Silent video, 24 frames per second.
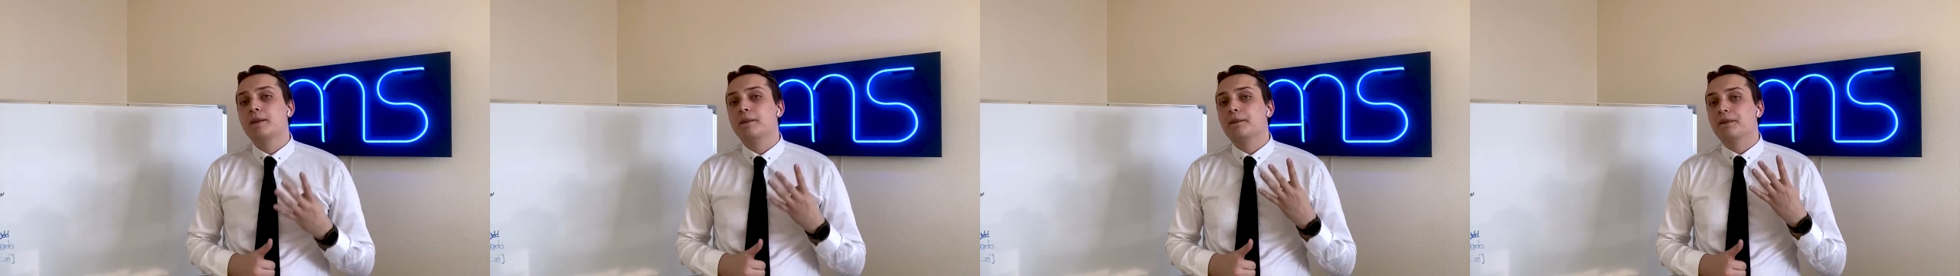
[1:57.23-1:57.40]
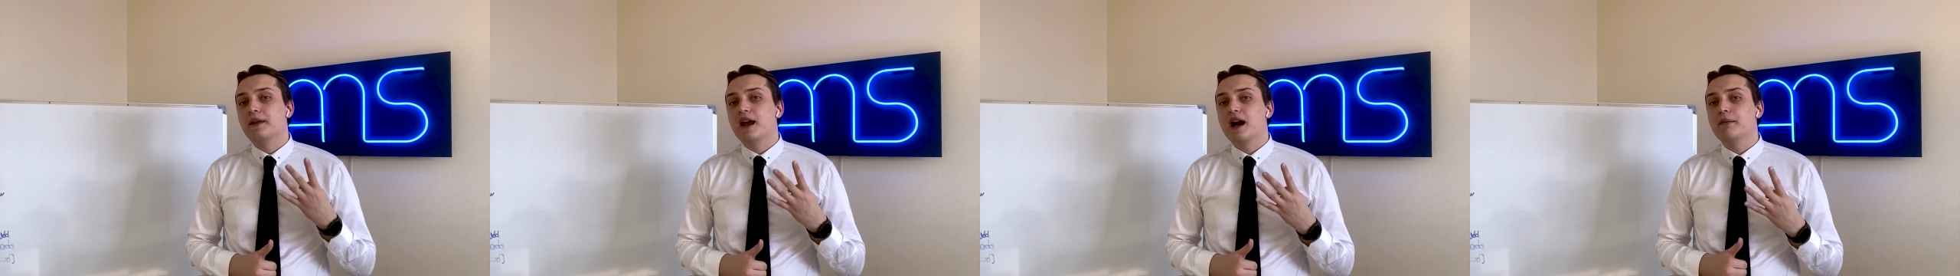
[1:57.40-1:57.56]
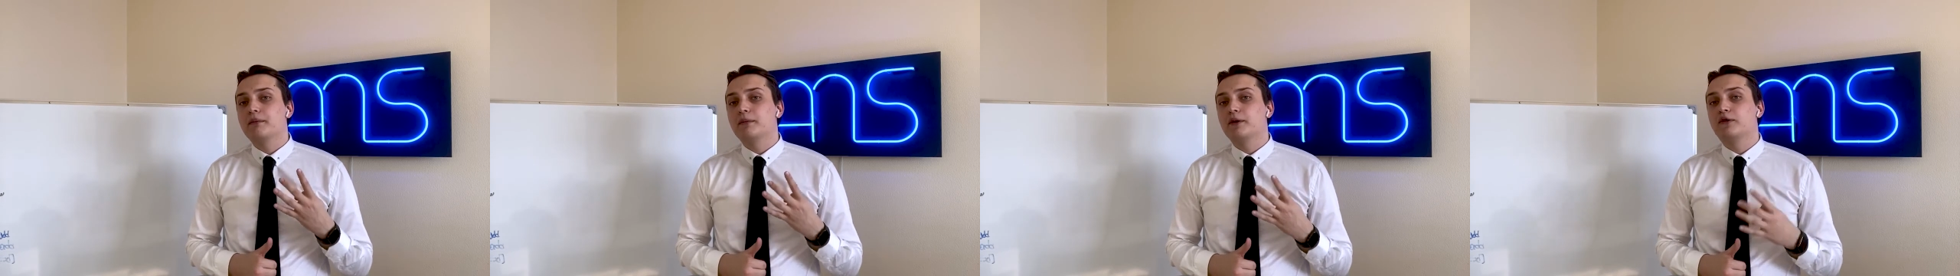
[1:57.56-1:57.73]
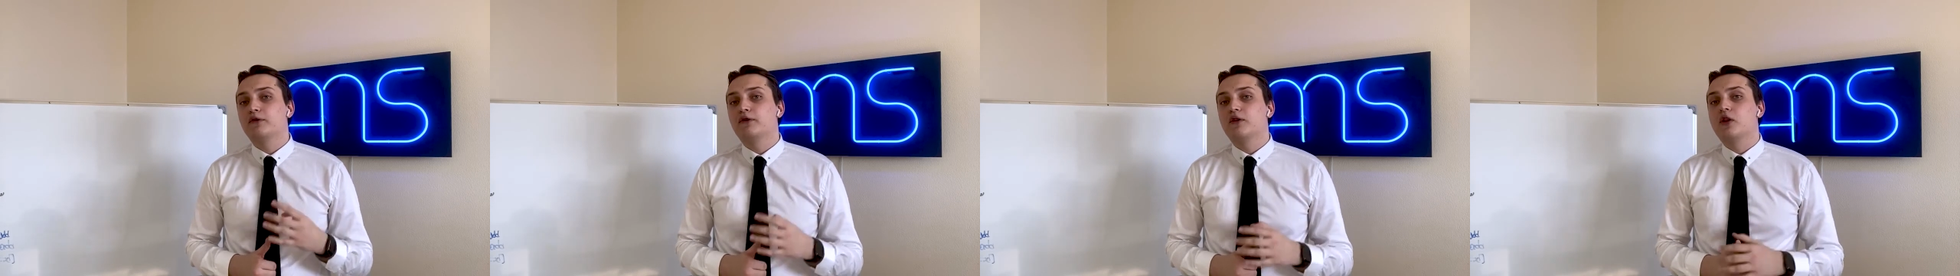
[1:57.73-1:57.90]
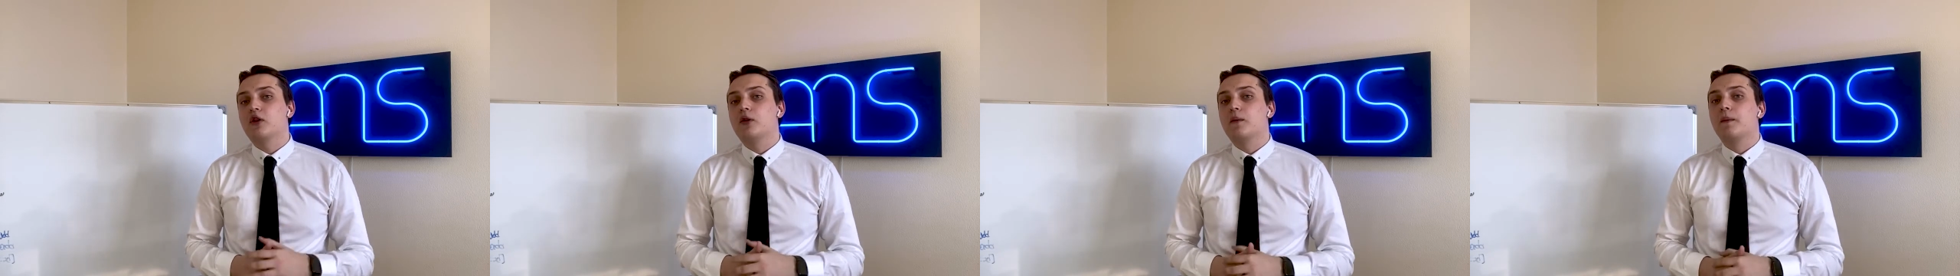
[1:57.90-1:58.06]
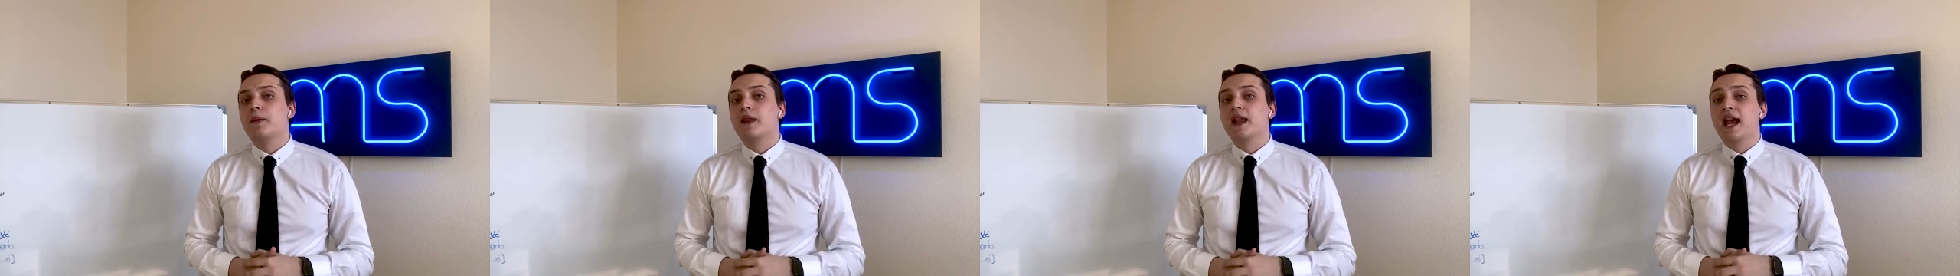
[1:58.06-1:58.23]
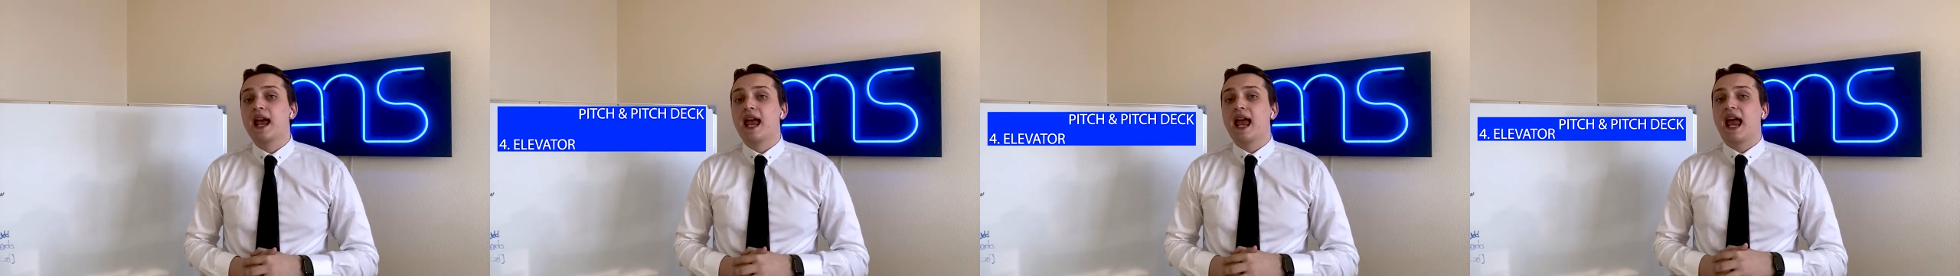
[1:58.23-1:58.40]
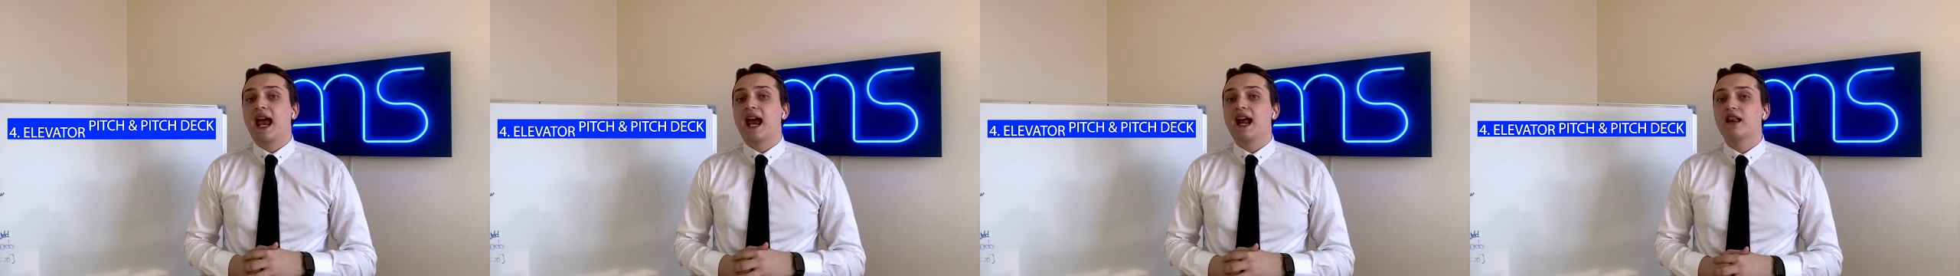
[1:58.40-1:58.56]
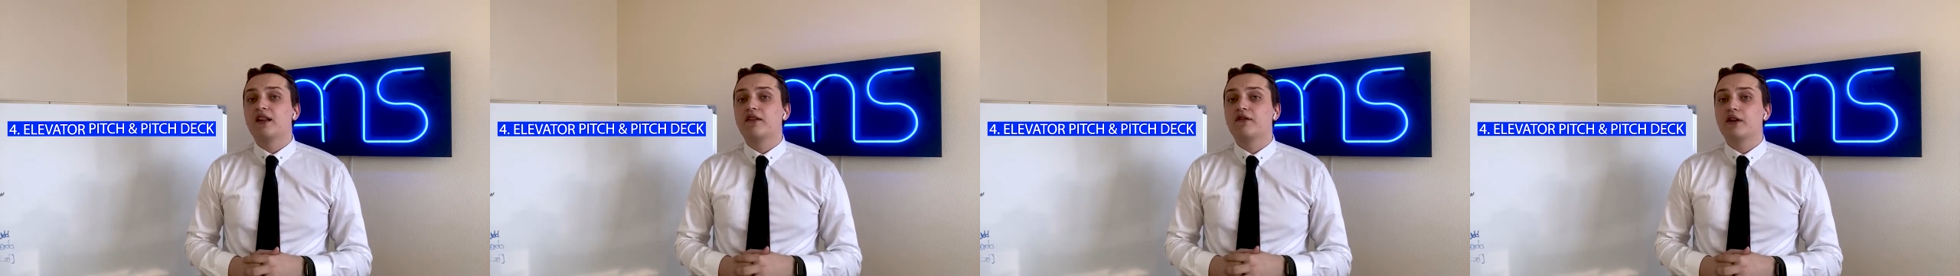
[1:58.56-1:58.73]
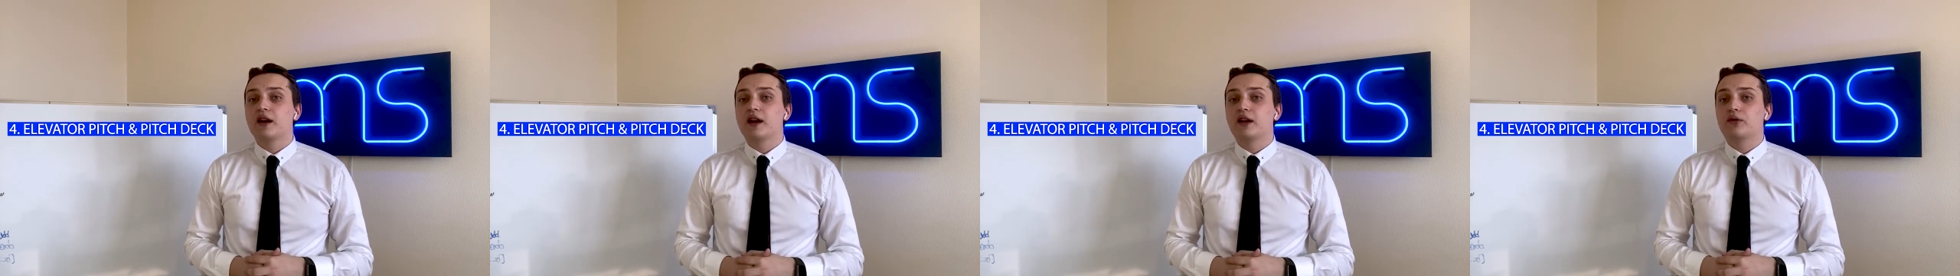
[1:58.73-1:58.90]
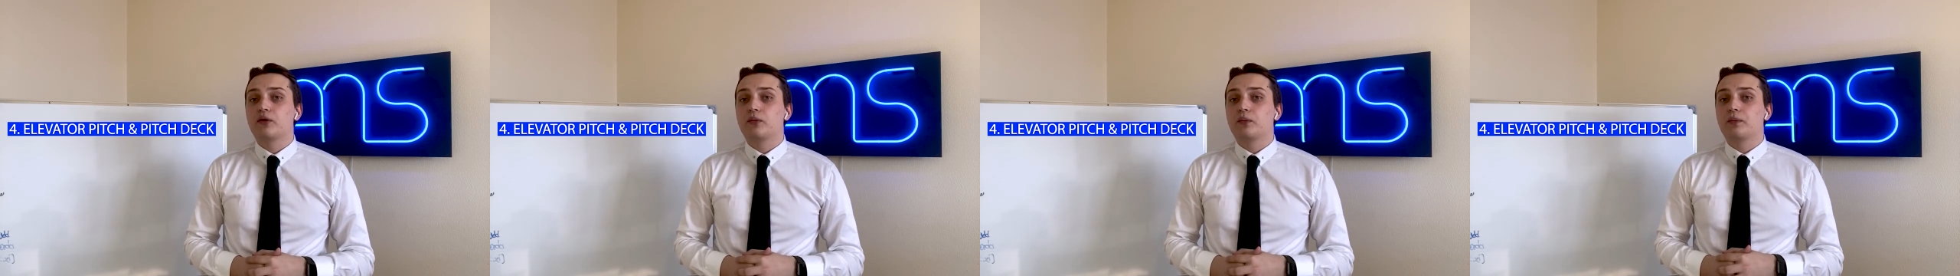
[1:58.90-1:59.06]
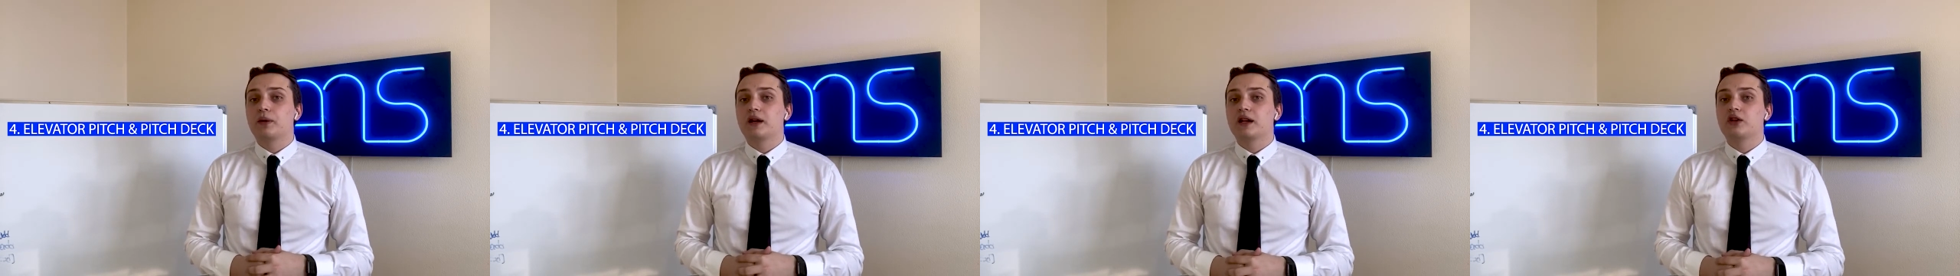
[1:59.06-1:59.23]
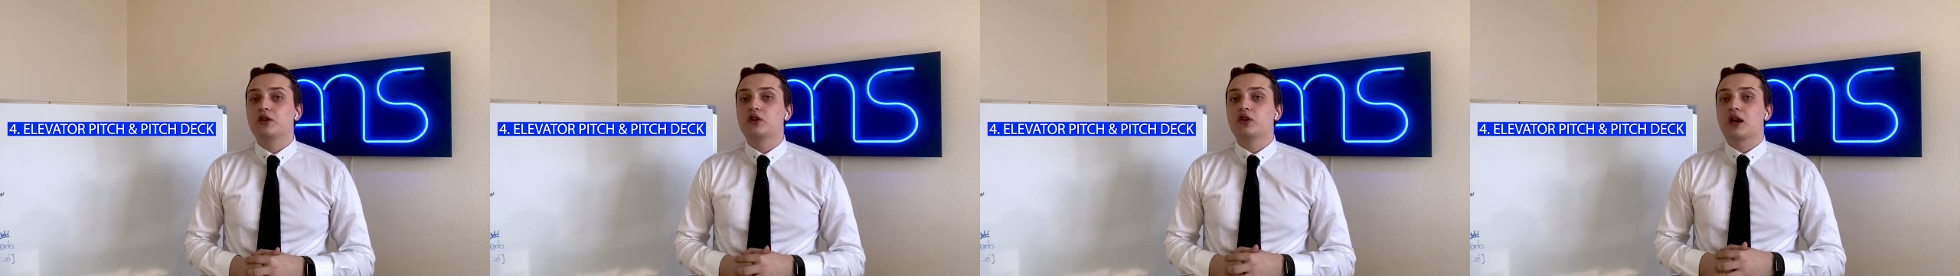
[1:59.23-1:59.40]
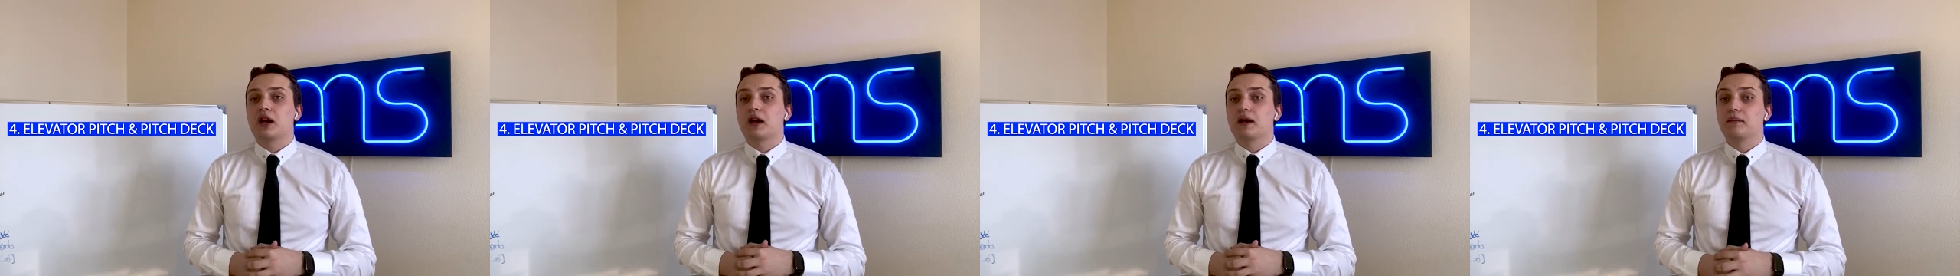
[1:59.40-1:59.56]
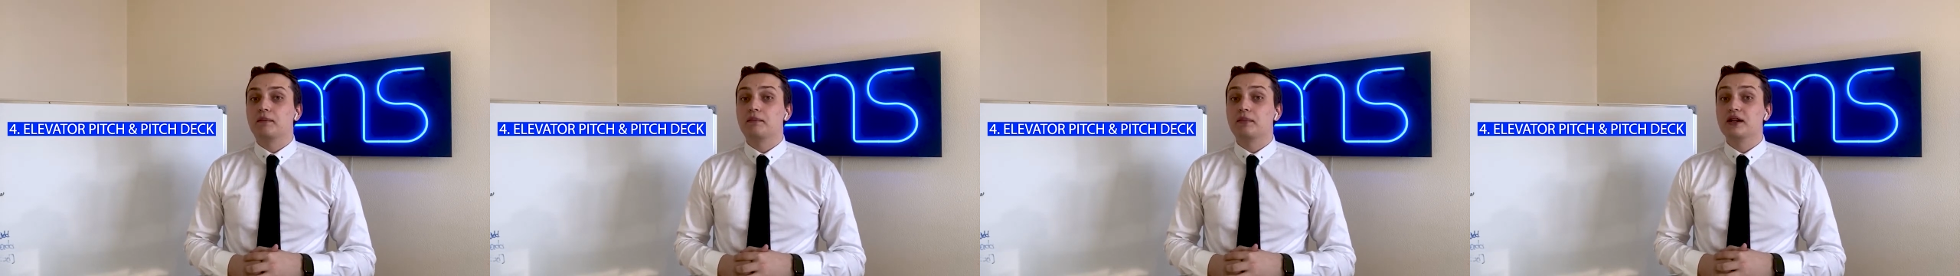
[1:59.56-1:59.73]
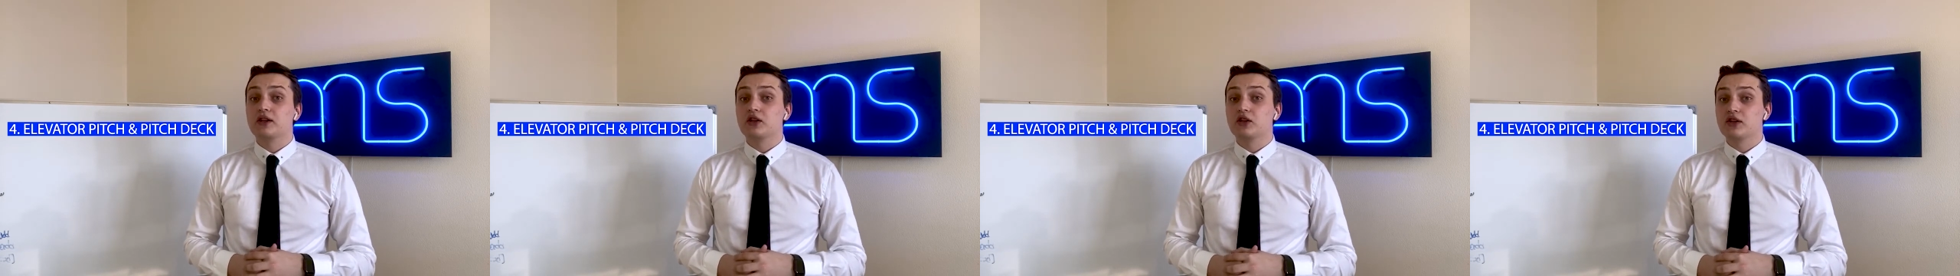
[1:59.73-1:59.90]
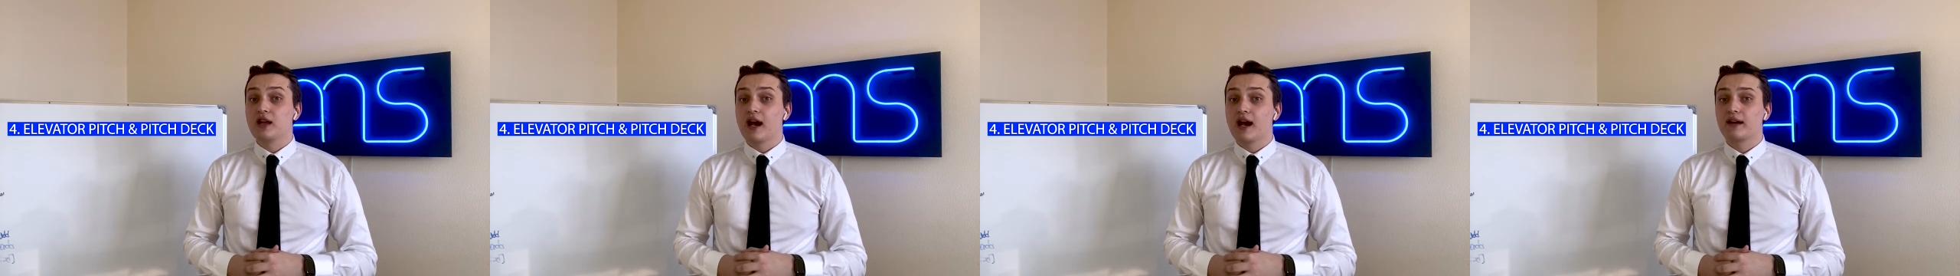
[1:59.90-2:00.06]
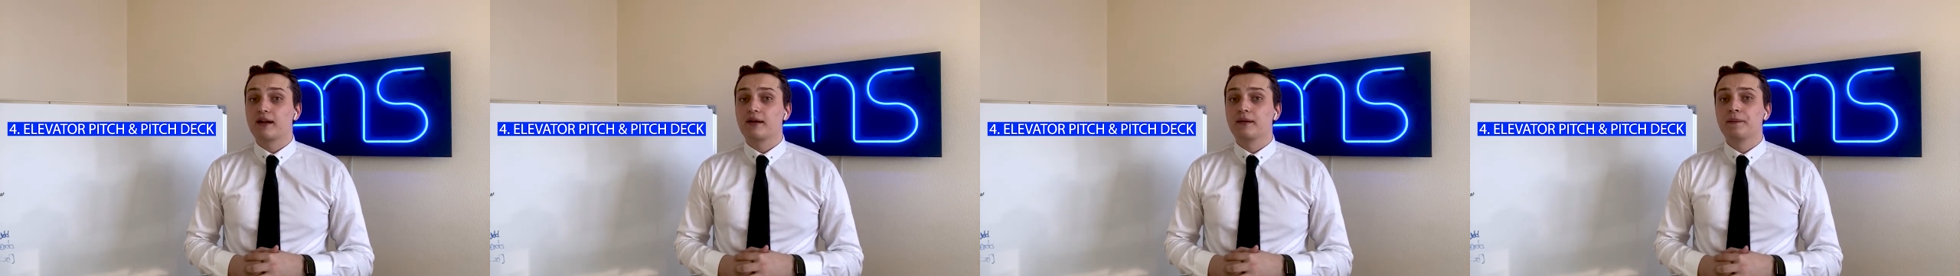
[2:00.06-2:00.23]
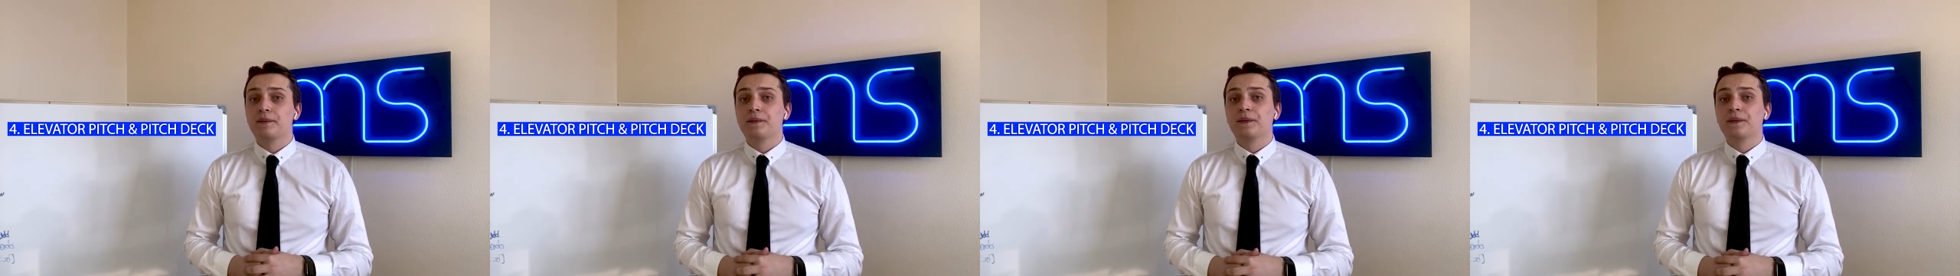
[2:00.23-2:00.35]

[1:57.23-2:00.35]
Number 4. Elevator pitch and pitch deck.